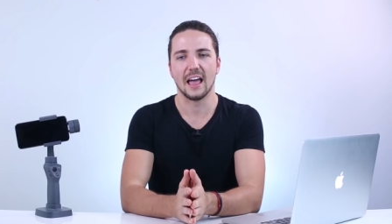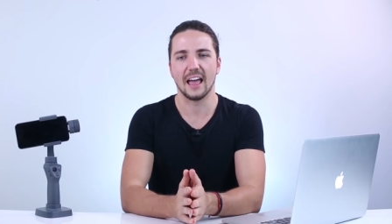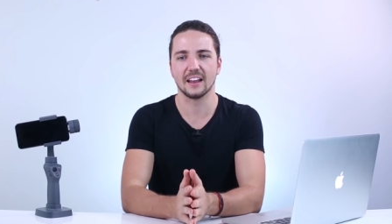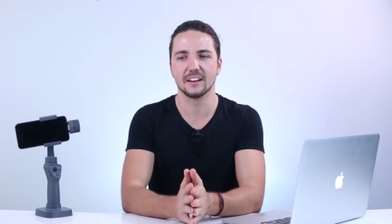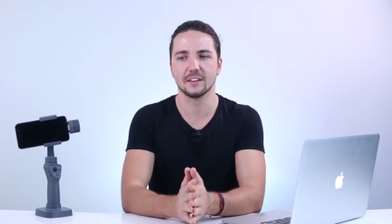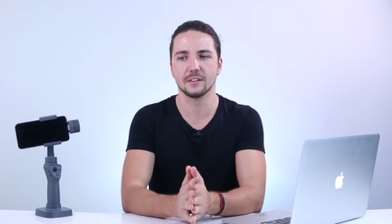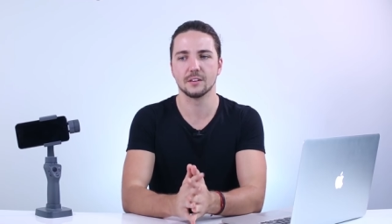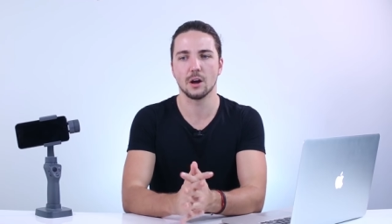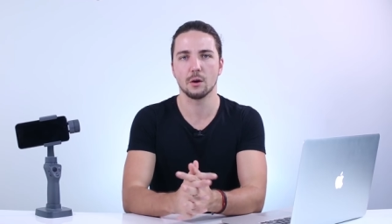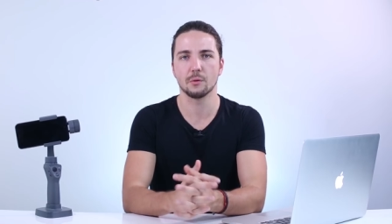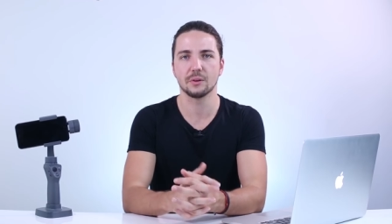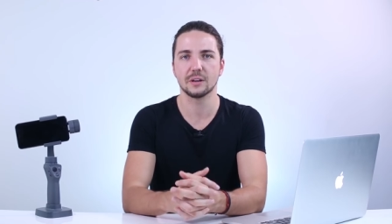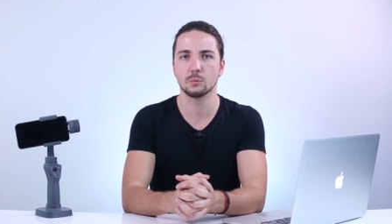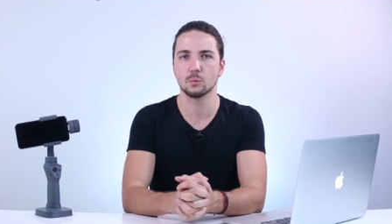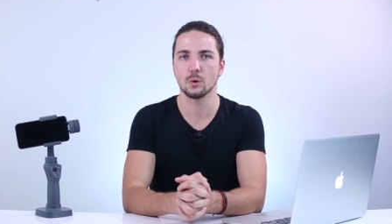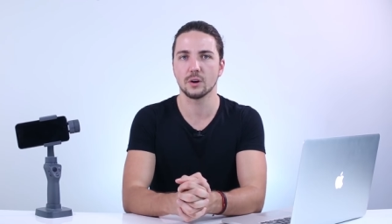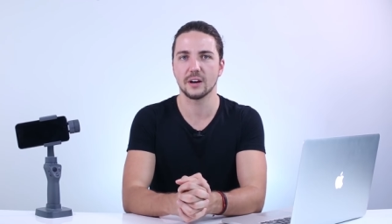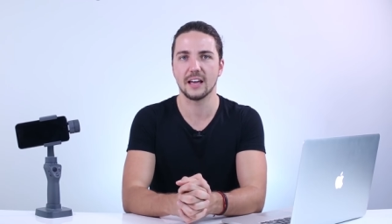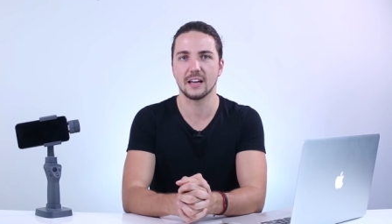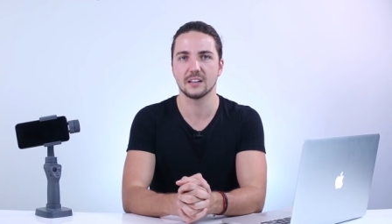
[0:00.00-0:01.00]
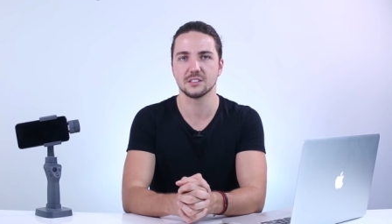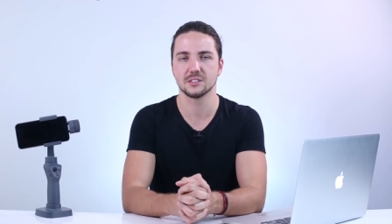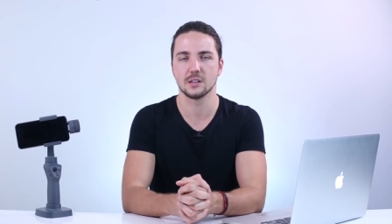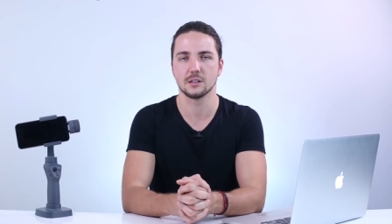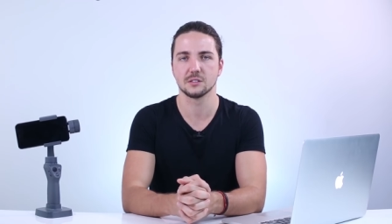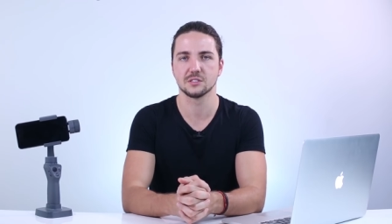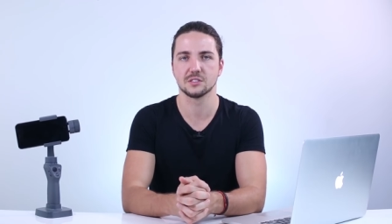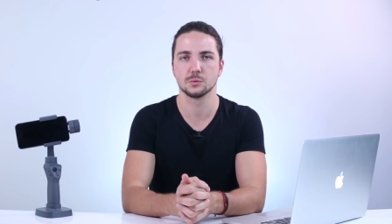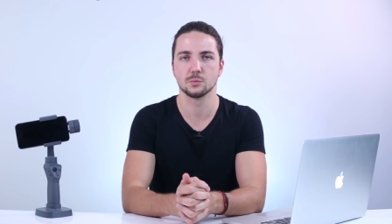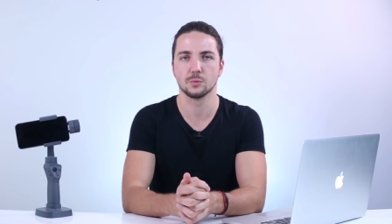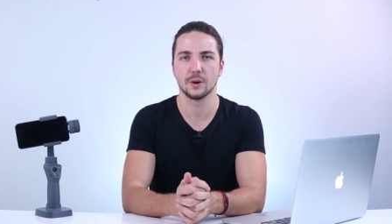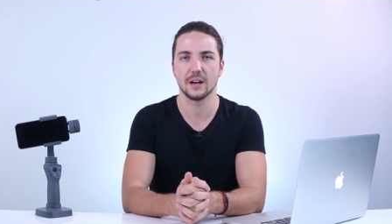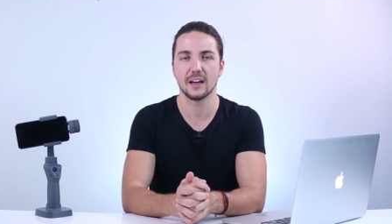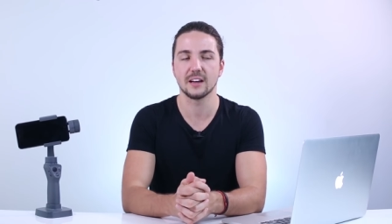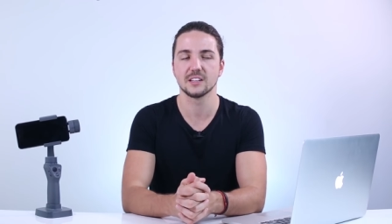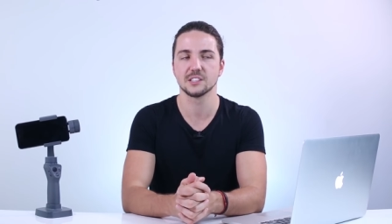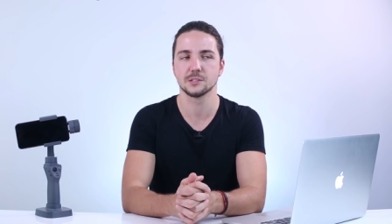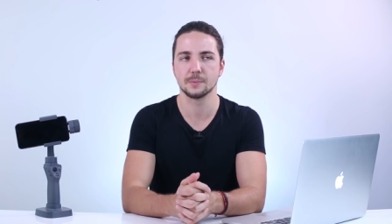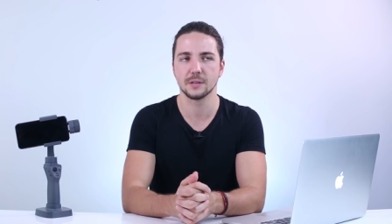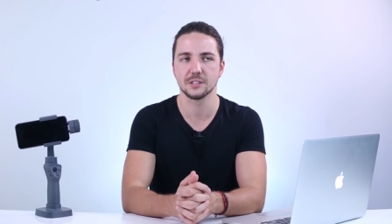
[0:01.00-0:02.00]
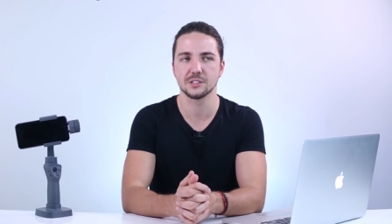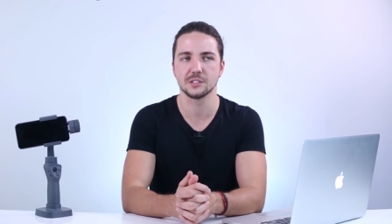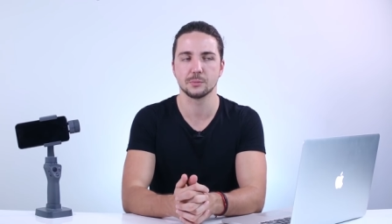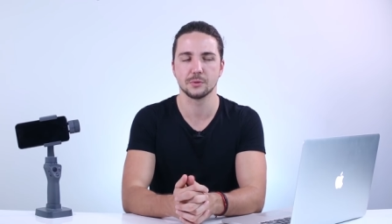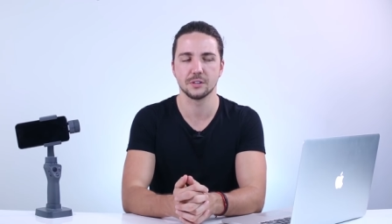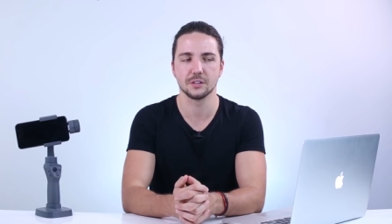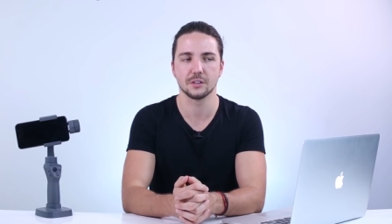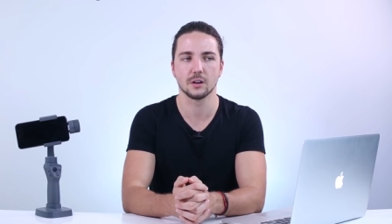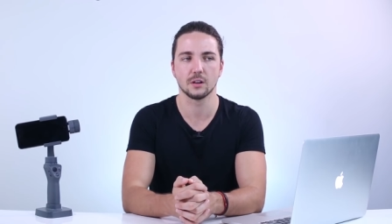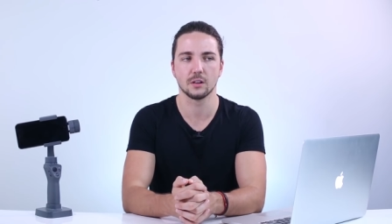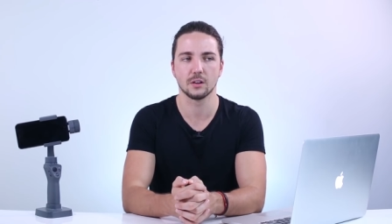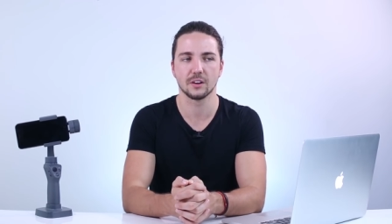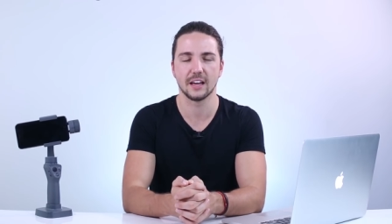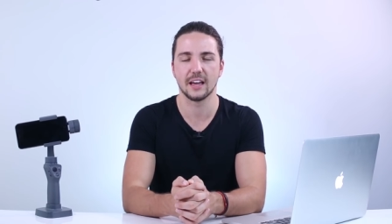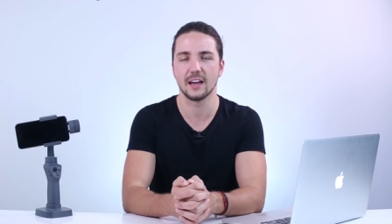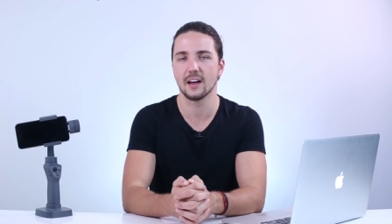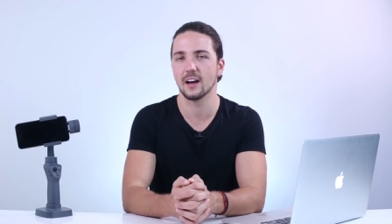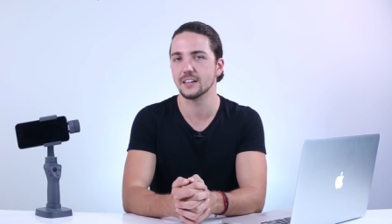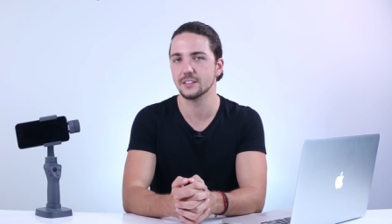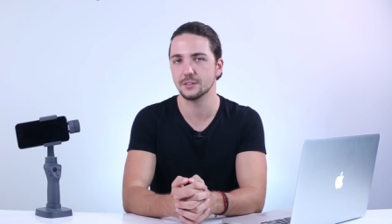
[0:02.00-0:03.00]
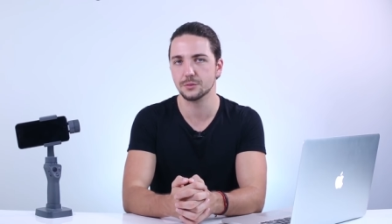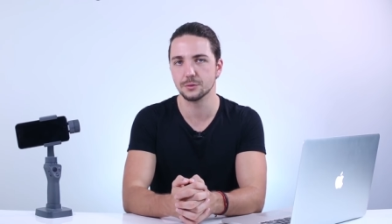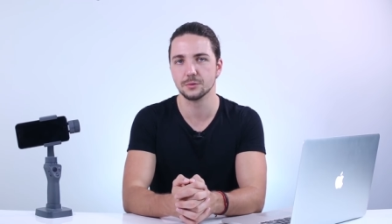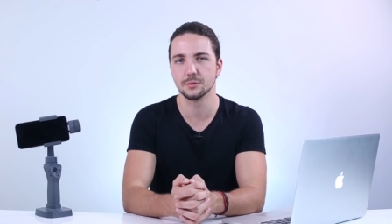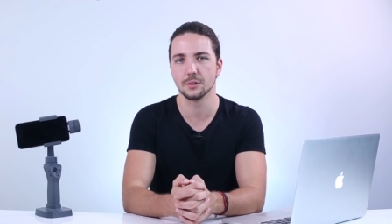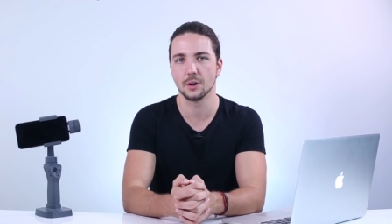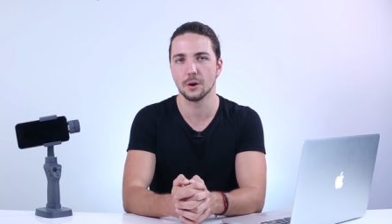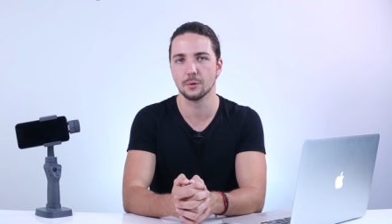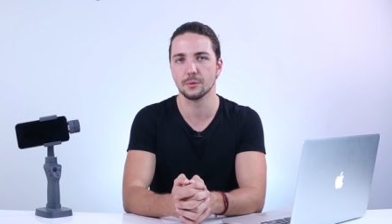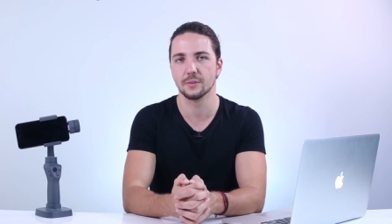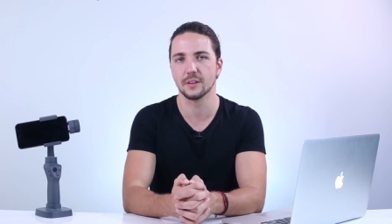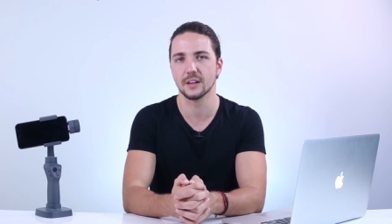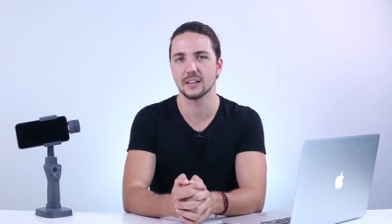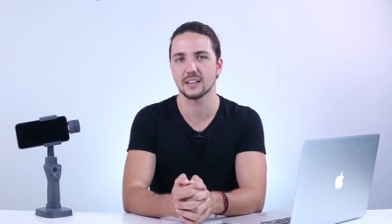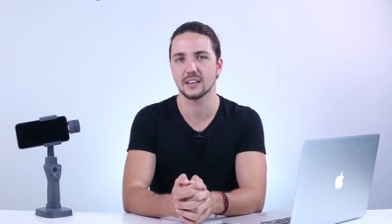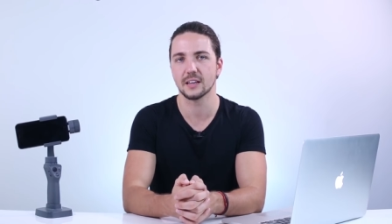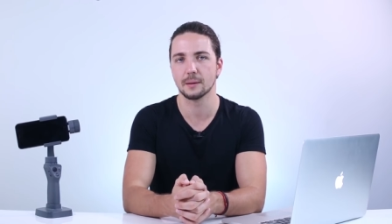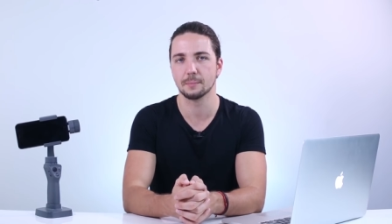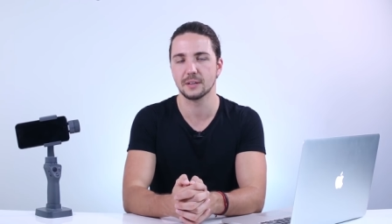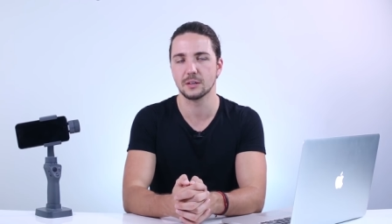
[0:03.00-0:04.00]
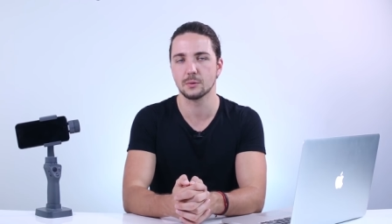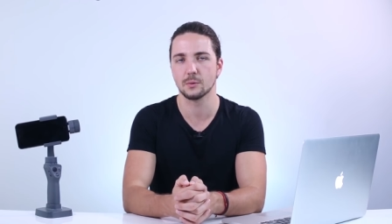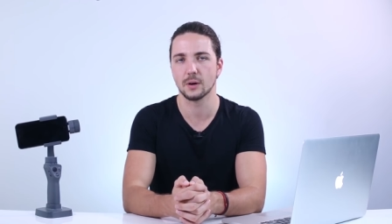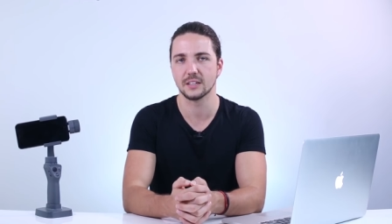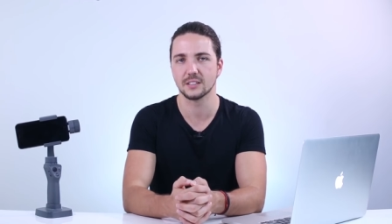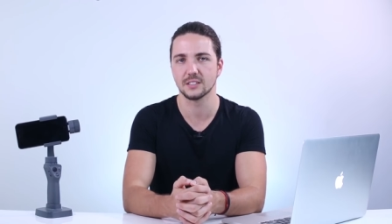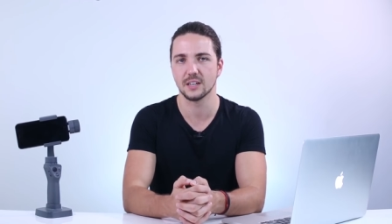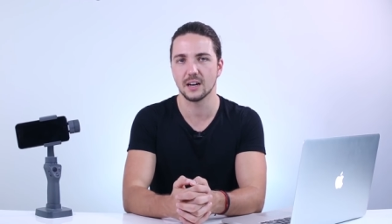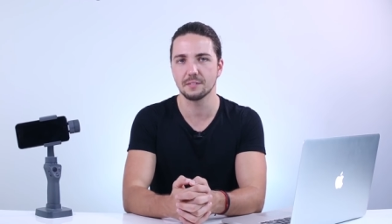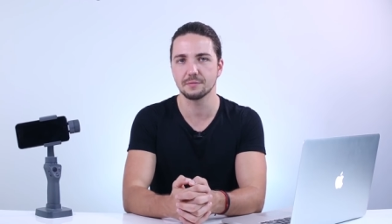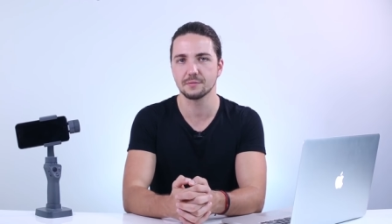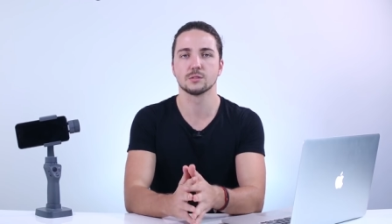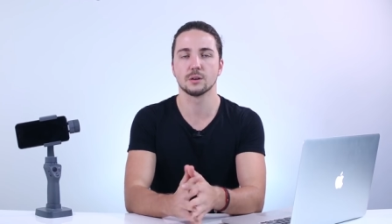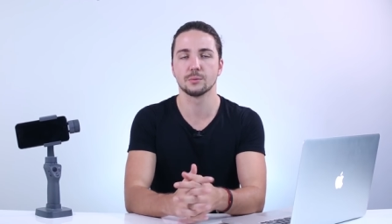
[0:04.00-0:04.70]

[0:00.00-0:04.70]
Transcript: And knowing what hairstyles to wear, especially when you've got long hair, I do know that it can be quite tough.